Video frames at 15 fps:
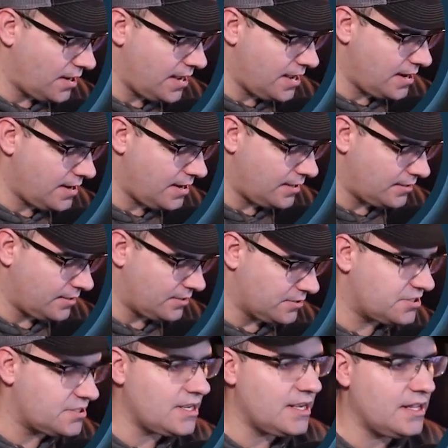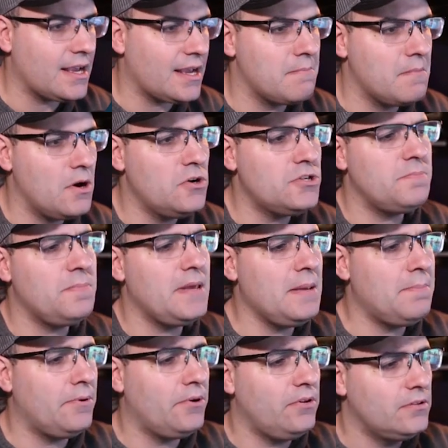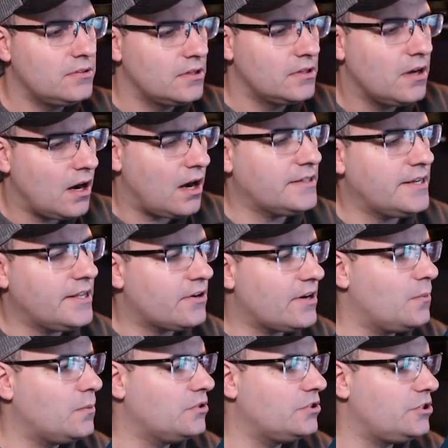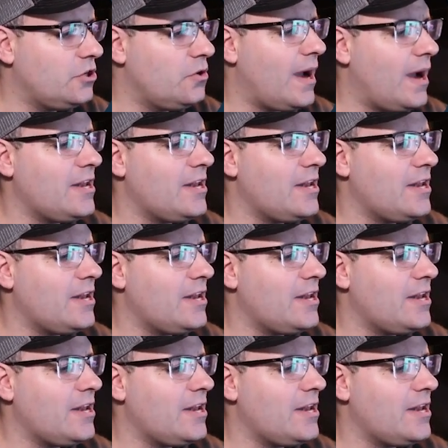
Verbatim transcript: an LLC like most people on the internet will do.